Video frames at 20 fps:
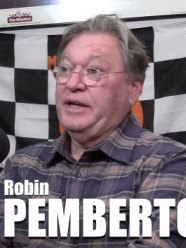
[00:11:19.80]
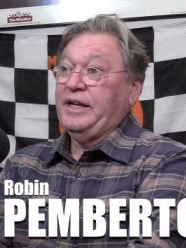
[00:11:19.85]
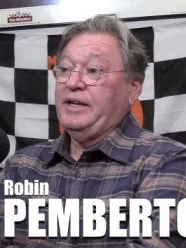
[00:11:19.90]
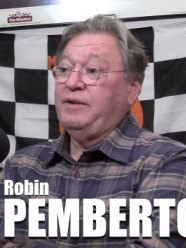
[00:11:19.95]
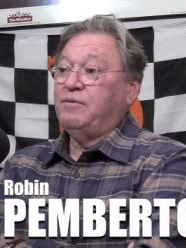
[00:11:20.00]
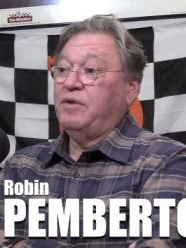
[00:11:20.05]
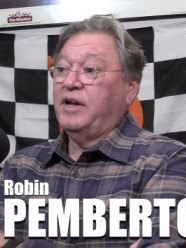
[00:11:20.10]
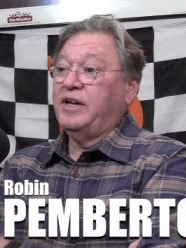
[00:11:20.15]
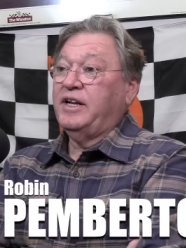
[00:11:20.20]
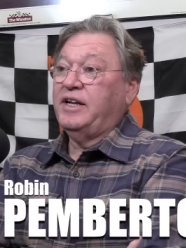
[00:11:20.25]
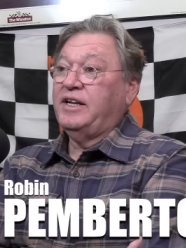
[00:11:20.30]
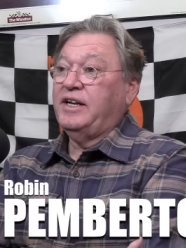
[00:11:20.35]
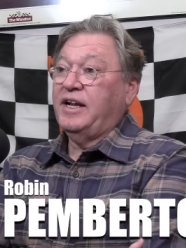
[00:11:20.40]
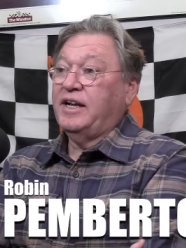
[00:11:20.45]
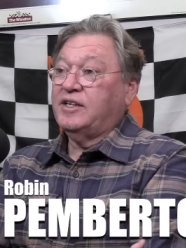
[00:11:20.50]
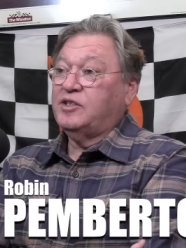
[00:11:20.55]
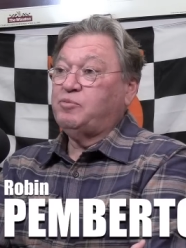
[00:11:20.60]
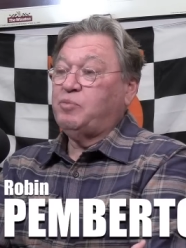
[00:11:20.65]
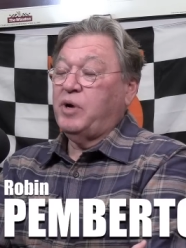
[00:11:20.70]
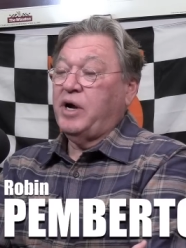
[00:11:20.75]
We didn't run the
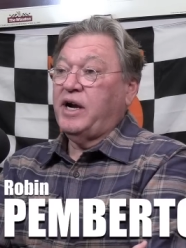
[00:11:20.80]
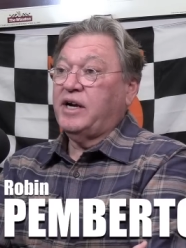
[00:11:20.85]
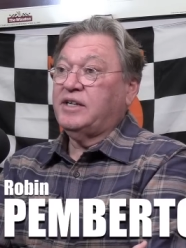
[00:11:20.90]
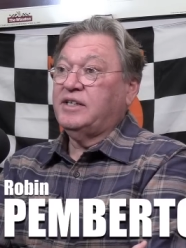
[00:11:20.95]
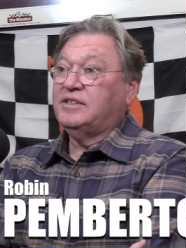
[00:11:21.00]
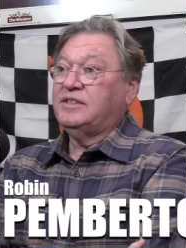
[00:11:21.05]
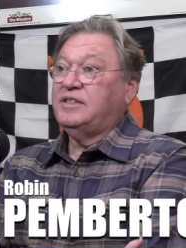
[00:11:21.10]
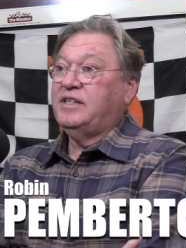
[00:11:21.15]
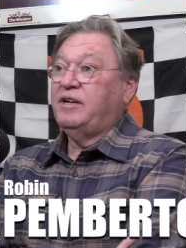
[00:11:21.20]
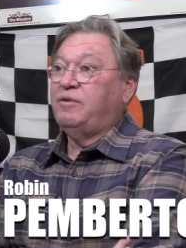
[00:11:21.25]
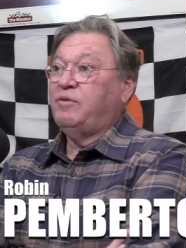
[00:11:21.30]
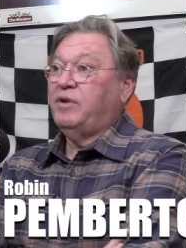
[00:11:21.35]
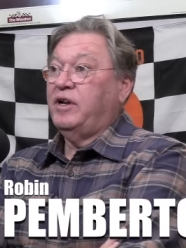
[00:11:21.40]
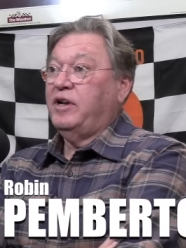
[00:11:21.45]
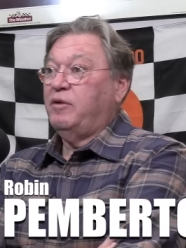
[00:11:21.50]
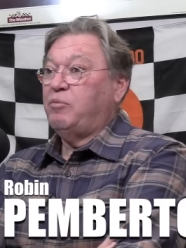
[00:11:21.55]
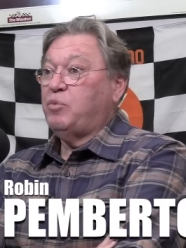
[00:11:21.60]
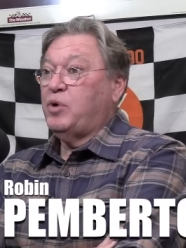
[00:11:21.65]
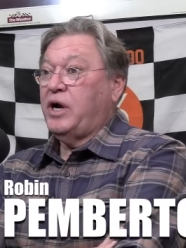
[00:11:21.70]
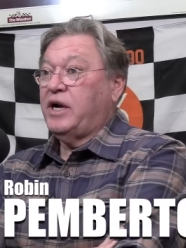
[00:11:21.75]
next practice, then
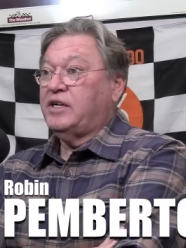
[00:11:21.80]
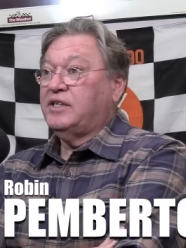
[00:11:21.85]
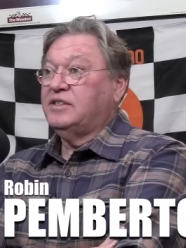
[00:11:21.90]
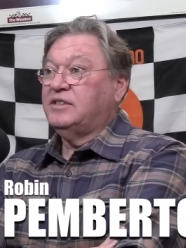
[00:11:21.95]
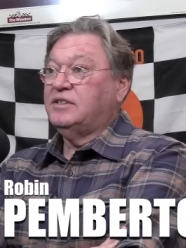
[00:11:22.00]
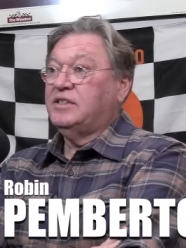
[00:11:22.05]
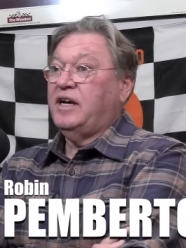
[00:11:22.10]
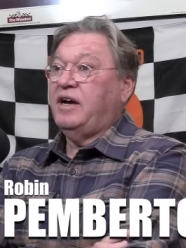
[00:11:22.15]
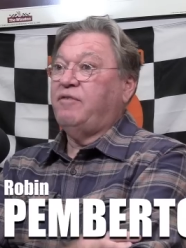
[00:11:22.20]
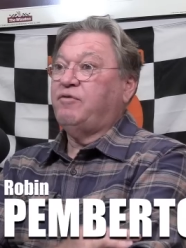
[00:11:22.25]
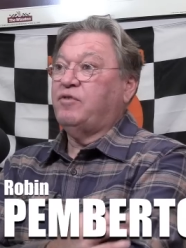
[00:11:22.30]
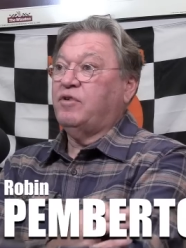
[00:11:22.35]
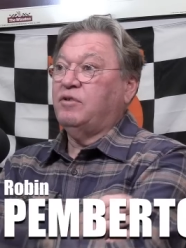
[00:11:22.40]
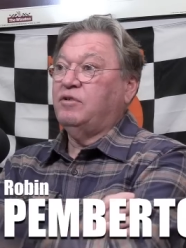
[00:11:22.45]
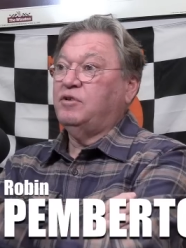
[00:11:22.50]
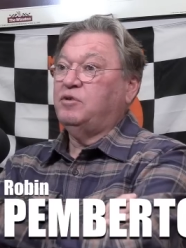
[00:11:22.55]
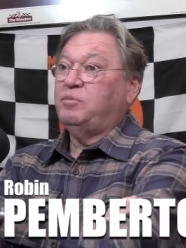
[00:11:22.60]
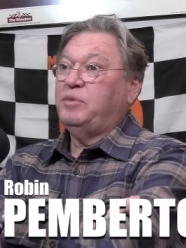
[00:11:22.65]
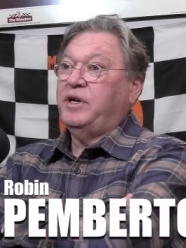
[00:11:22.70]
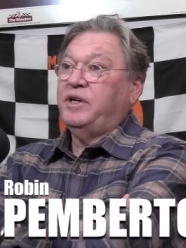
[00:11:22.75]
run the practice after
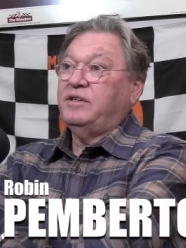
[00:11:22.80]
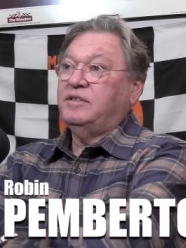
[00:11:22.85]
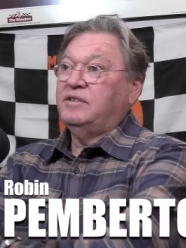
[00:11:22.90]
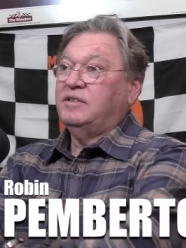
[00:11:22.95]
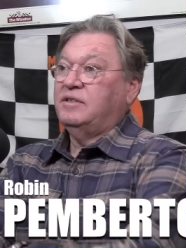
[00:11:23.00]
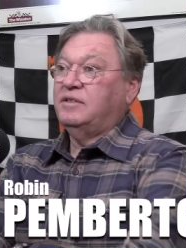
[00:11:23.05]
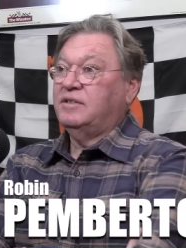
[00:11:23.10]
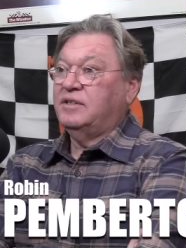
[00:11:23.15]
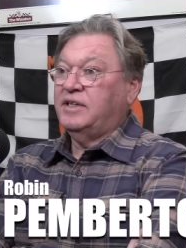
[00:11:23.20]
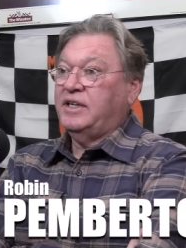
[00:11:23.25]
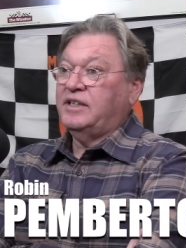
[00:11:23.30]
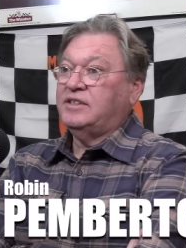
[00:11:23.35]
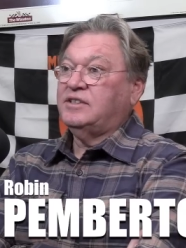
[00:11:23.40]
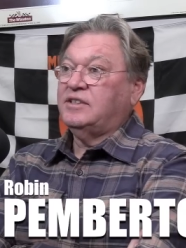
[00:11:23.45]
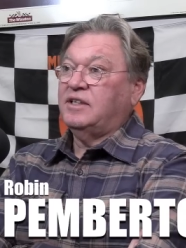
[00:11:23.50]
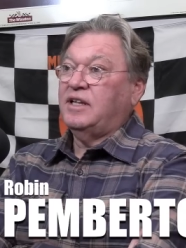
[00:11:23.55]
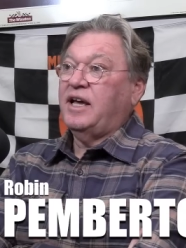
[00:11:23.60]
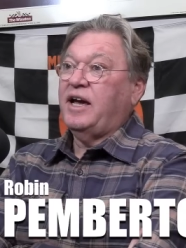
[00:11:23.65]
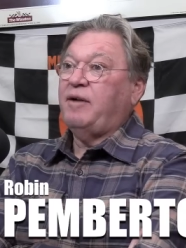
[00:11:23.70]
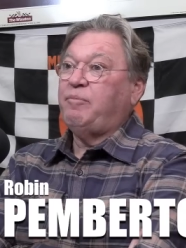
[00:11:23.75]
a little bit,
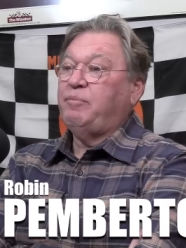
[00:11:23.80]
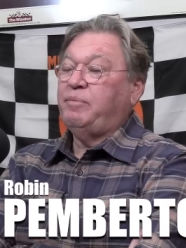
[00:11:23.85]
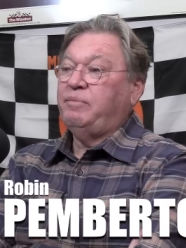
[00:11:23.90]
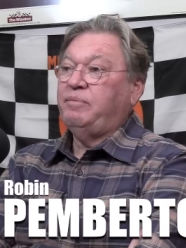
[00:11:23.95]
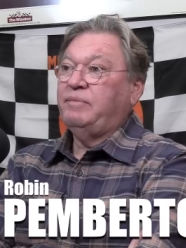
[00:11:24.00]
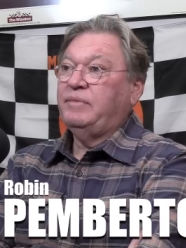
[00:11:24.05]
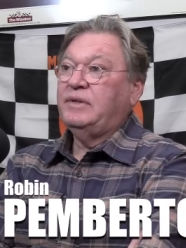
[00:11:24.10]
gets a lap.